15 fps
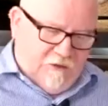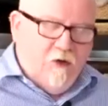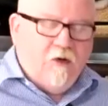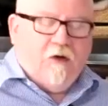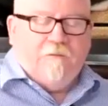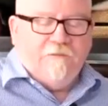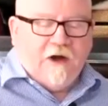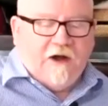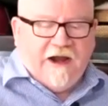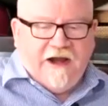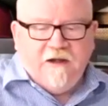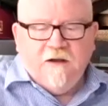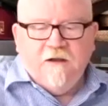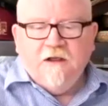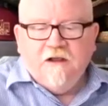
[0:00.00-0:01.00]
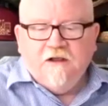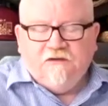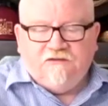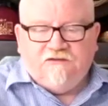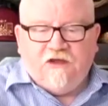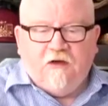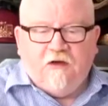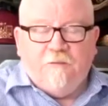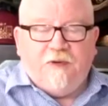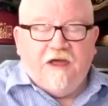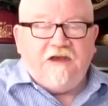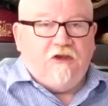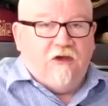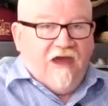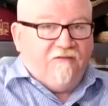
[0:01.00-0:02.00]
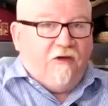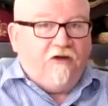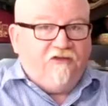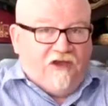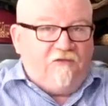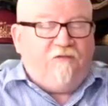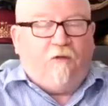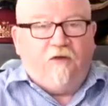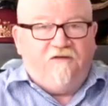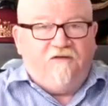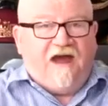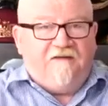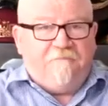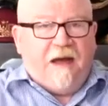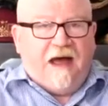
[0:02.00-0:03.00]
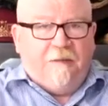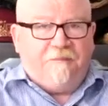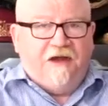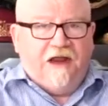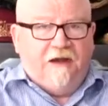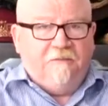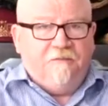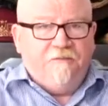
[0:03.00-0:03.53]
Cool. All right. So, but you have RJ45 popping in.